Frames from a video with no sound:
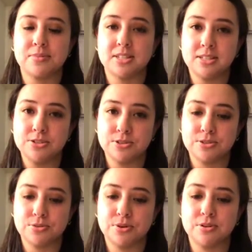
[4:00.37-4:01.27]
the
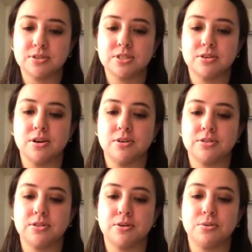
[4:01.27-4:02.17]
citrus oils, there are
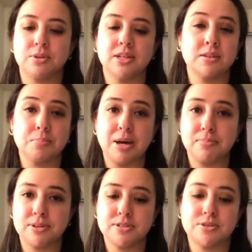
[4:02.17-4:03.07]
also like the
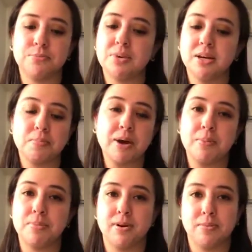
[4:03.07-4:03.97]
peppers, so pink
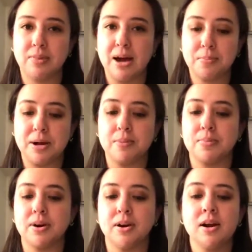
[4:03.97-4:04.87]
pepper and black
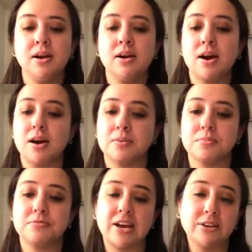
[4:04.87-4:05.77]
pepper.
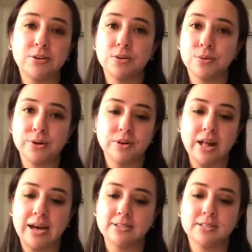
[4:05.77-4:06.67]
Fennel oil
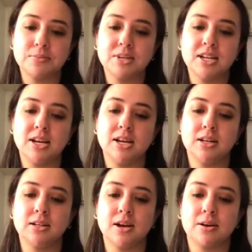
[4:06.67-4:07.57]
has
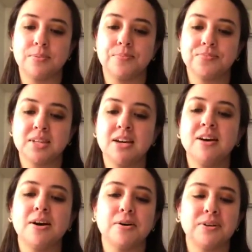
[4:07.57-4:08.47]
limonene. And
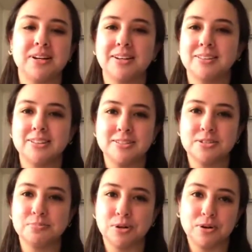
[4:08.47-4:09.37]
I had
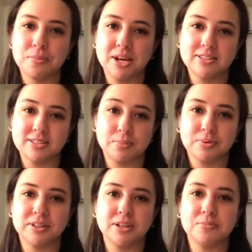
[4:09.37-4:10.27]
listed bergamot
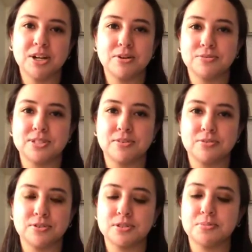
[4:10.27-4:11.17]
separately in my notes at
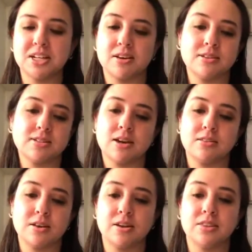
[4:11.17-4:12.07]
first because I
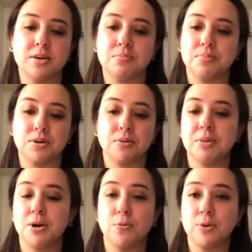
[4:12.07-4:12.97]
thought that
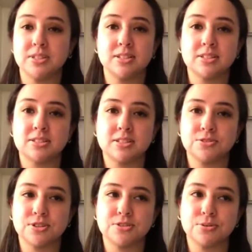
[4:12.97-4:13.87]
bergamot wasn't a
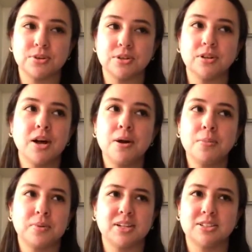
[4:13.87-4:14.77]
citrus oil,
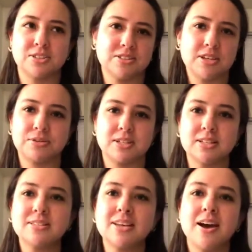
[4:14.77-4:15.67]
but it turns out it
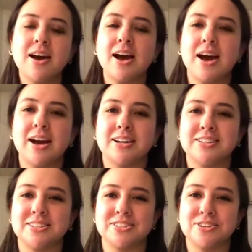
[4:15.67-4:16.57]
is. I
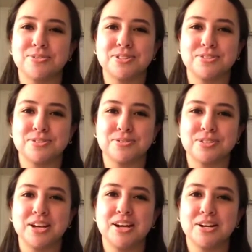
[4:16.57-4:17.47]
just always
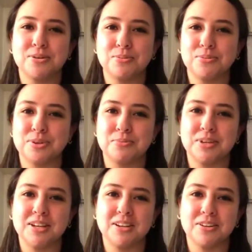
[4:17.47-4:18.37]
associated it with
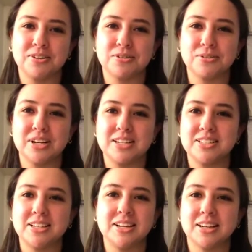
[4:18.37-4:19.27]
being an Earl Grey
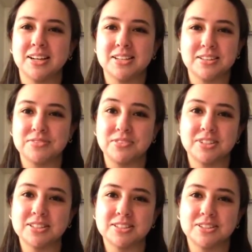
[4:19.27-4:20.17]
tea, and I guess I've never
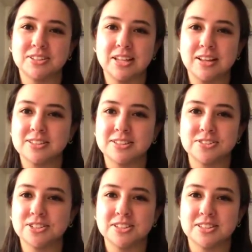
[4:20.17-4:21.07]
considered that
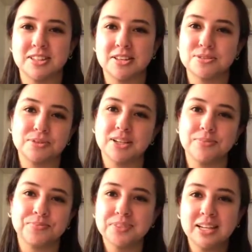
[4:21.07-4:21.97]
citrus, and that's why
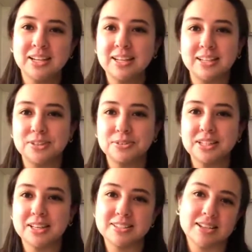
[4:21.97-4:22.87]
I didn't
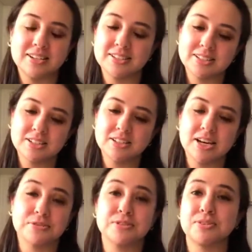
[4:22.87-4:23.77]
realize that until
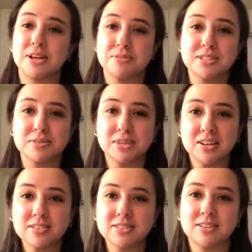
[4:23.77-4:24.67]
now. So that was something
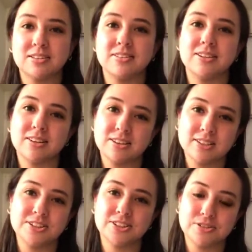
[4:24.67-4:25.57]
else I learned in
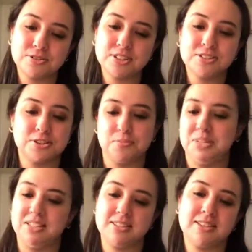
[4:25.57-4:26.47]
addition to these
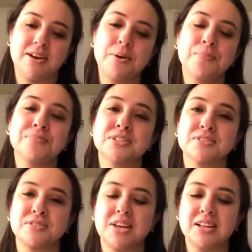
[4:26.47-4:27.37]
terpenes.
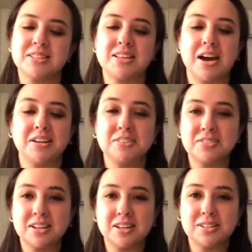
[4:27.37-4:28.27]
So that's kind of
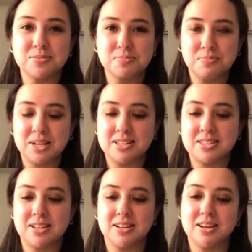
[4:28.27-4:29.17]
a
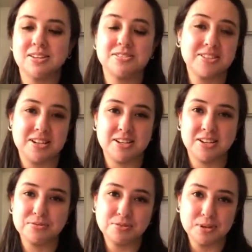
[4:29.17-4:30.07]
basic
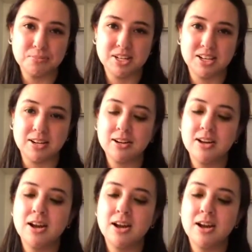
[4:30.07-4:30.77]
understanding of limonene.